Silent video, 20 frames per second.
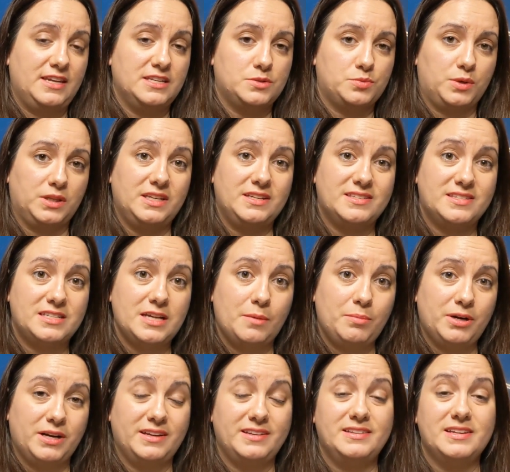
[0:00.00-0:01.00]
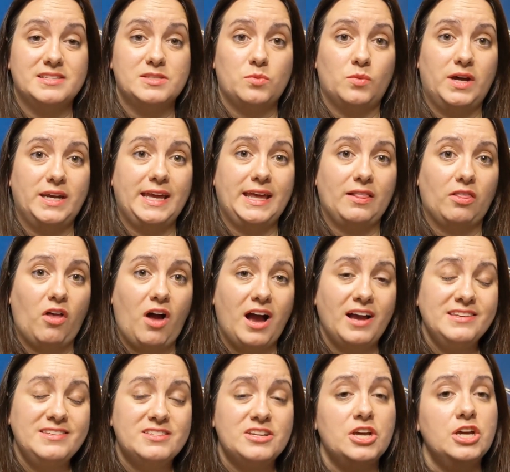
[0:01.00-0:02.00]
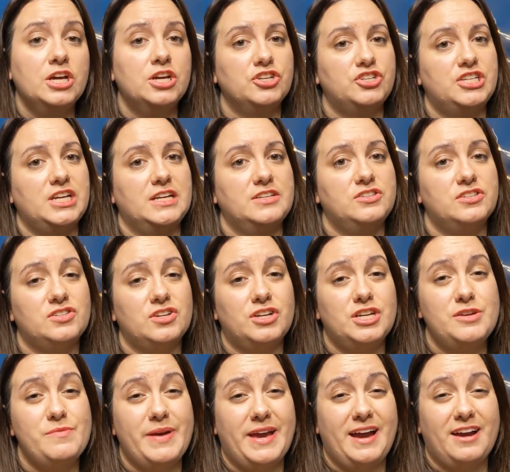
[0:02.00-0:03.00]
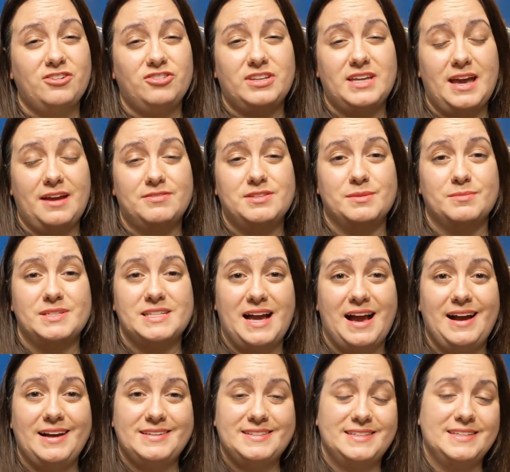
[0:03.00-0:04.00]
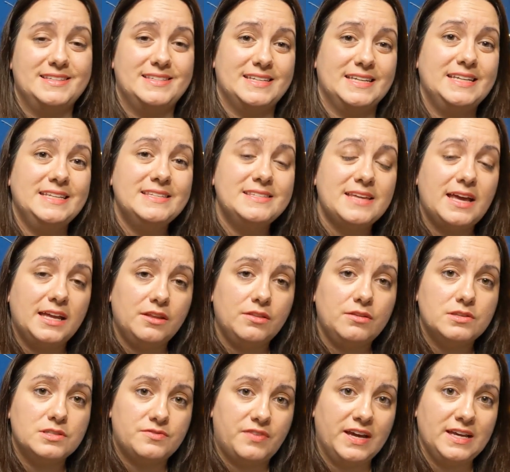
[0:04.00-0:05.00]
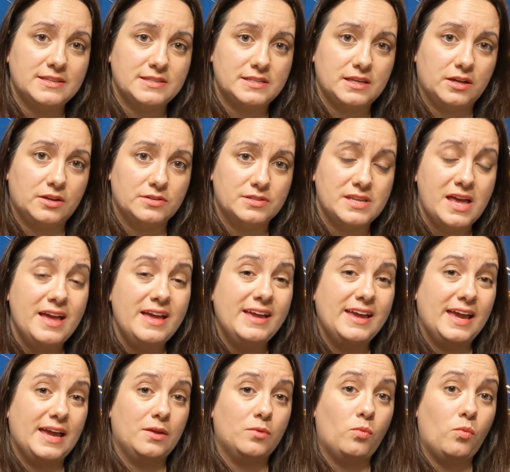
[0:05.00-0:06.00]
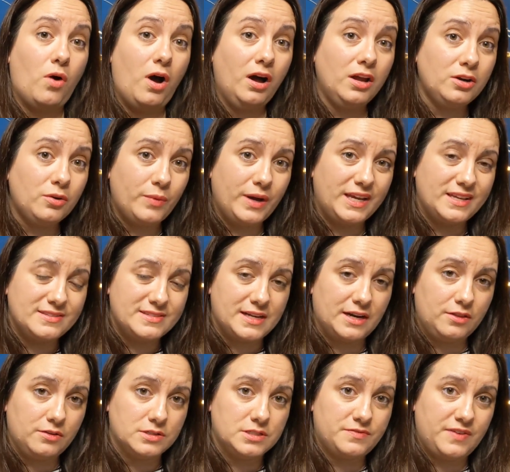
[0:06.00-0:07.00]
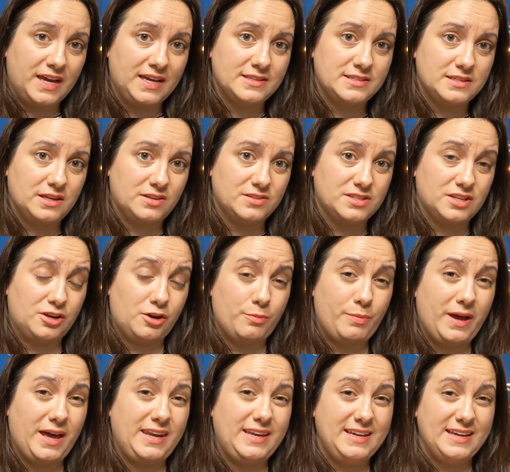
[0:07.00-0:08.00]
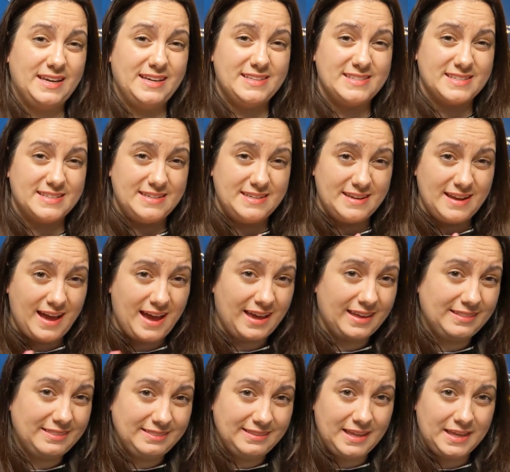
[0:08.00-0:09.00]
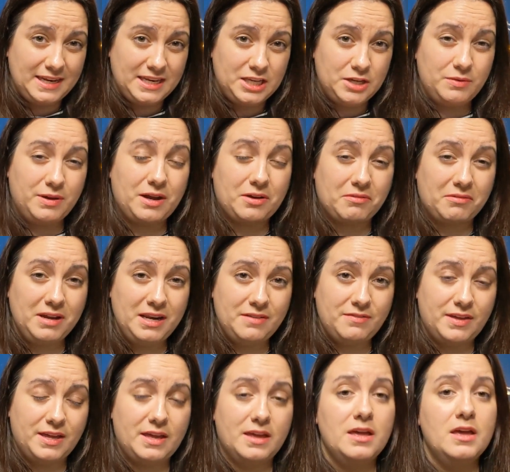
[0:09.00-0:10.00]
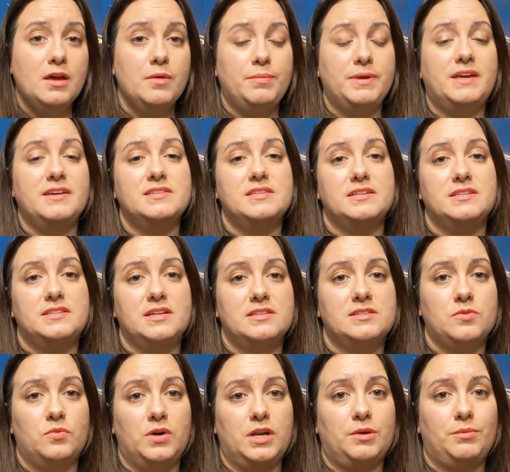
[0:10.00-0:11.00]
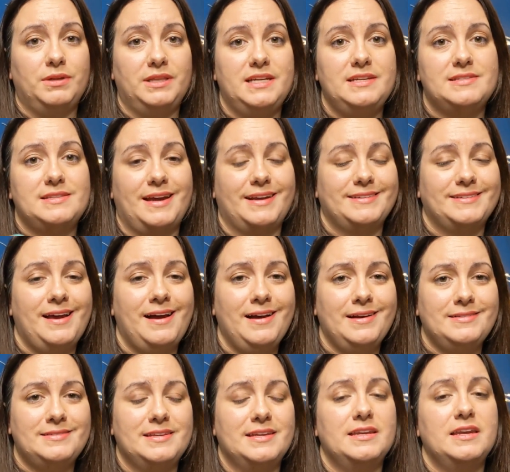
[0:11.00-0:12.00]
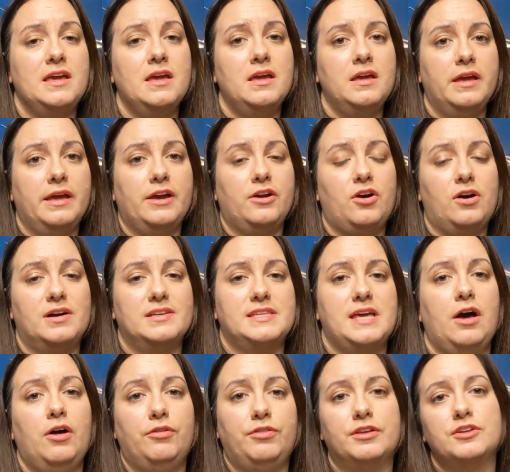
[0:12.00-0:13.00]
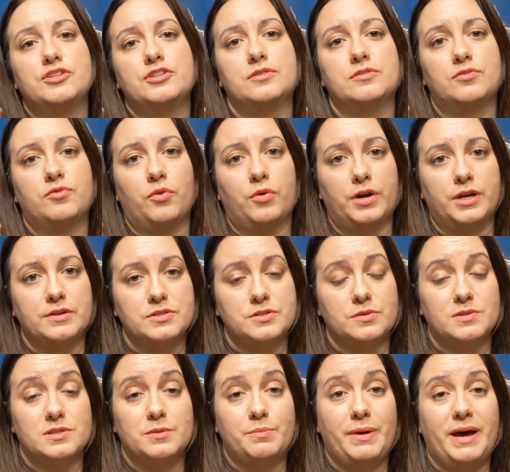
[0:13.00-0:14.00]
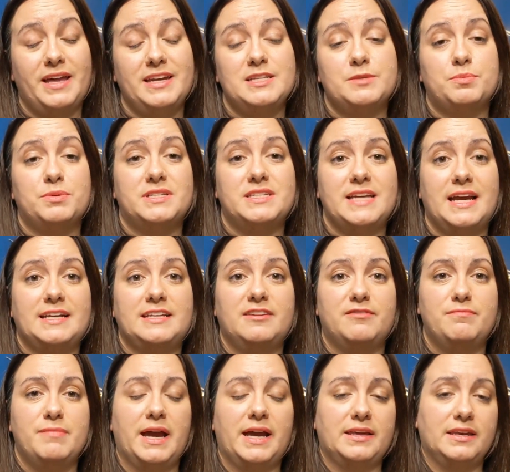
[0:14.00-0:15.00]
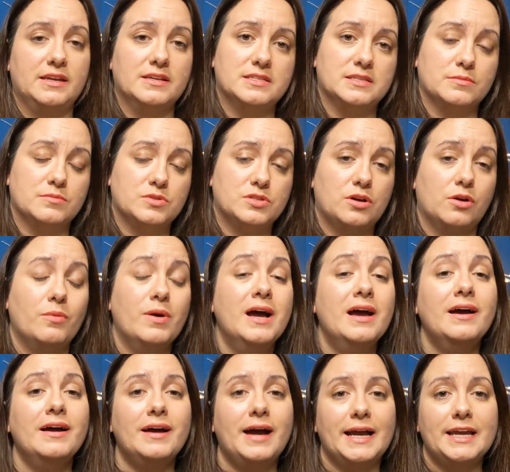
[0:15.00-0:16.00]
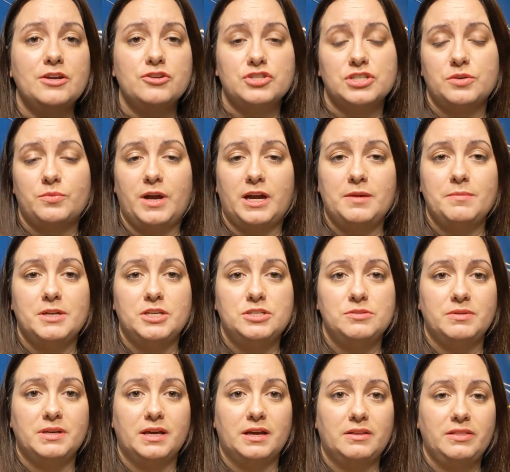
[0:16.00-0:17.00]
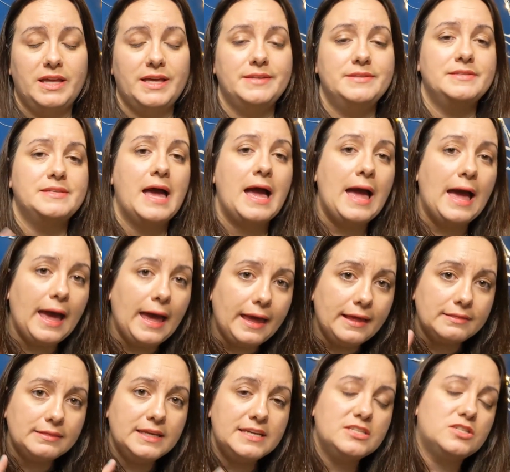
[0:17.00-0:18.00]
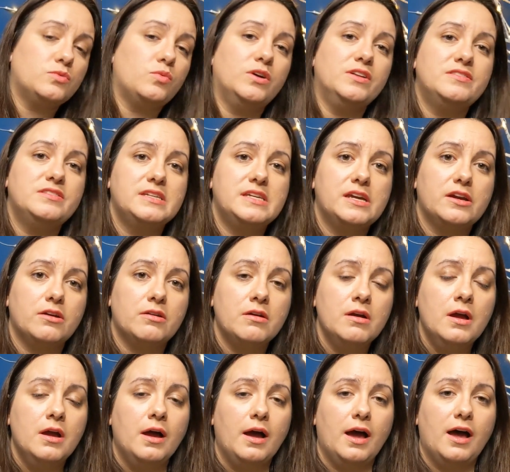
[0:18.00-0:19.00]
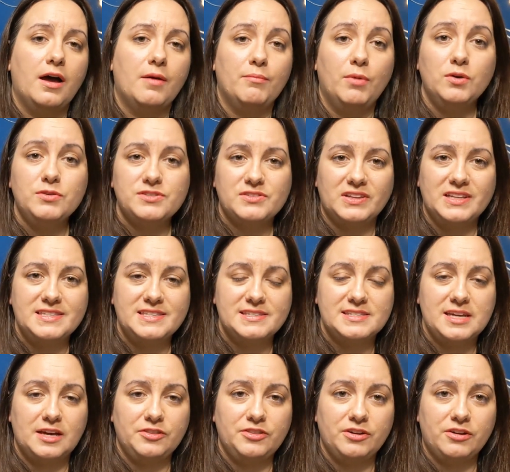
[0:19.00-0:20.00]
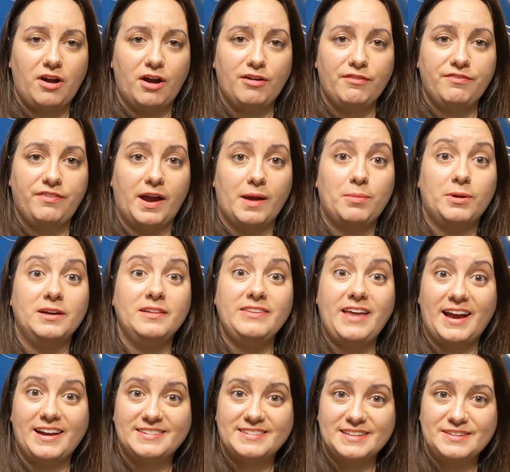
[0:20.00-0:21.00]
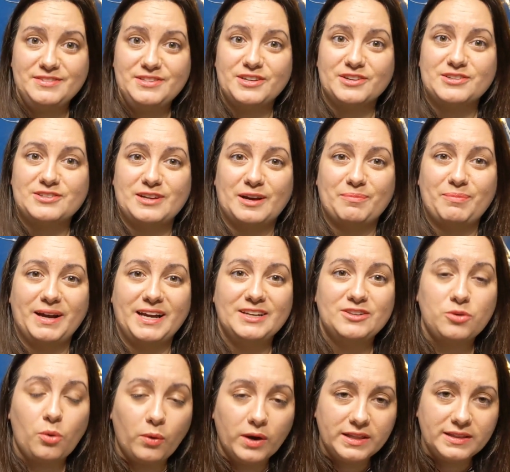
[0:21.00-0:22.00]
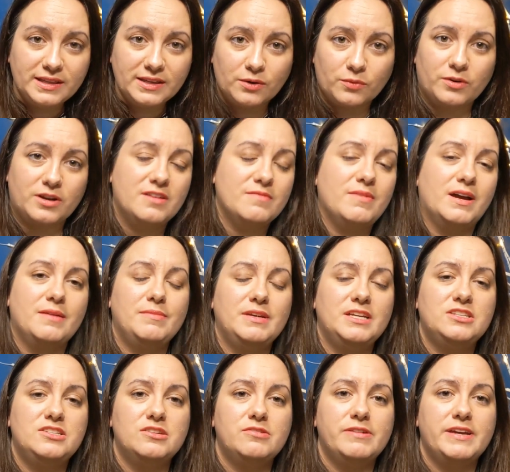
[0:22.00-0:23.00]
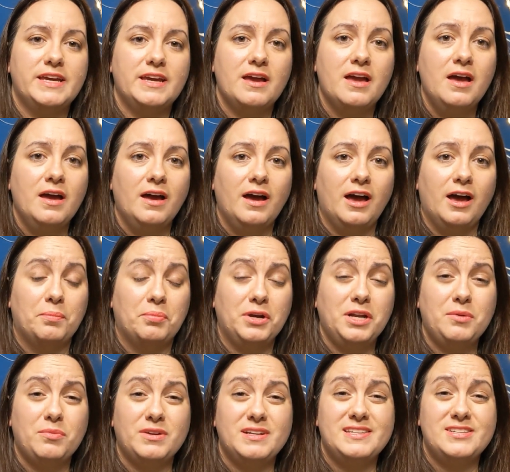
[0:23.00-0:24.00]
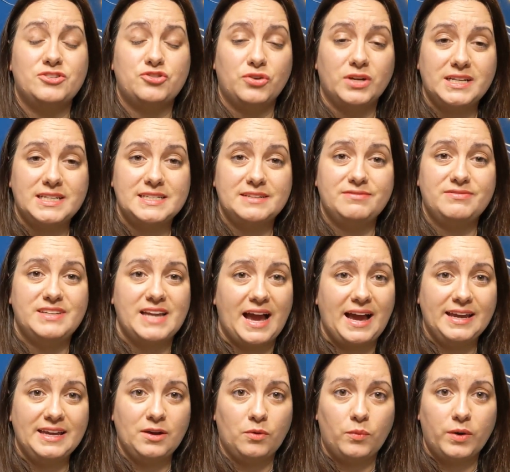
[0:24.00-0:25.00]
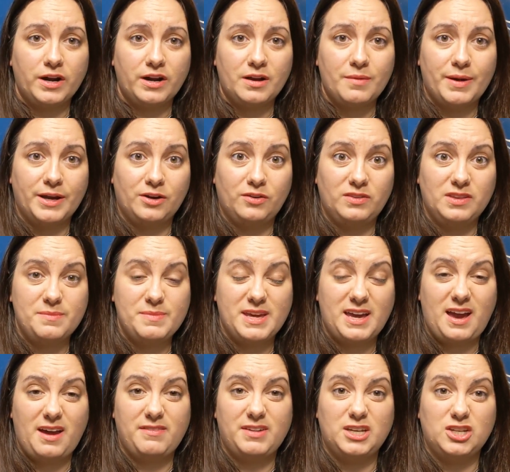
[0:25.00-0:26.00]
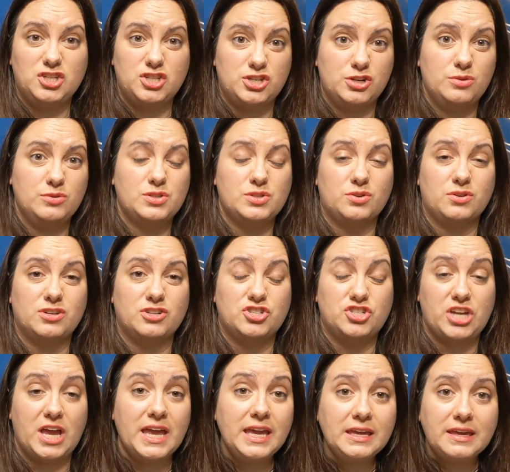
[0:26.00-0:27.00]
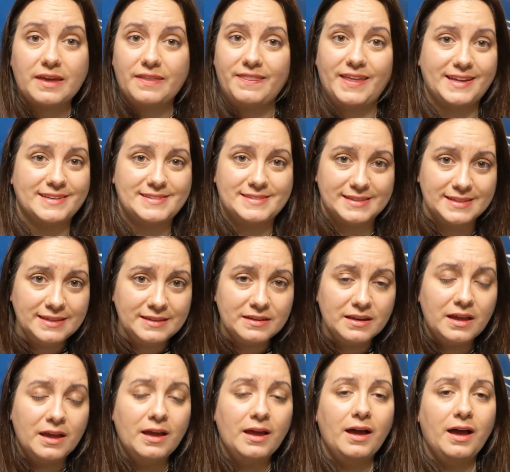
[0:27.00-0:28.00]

that is really stubborn and doesn't want to get lost, chances are you may actually have some toxins inside of those fat cells and water weight inside of those fat cells, and your body is not letting you get rid of it because it doesn't want to release that toxin and cause health issues for you. So it's a body's protective mechanism. So I usually recommend doing a cleanse at least once a year. Most cleanses out there are fiber and laxatives, so you're stuck by a toilet, or you might be doing a pretty restrictive diet where you might only be having juice or a shake and that's it.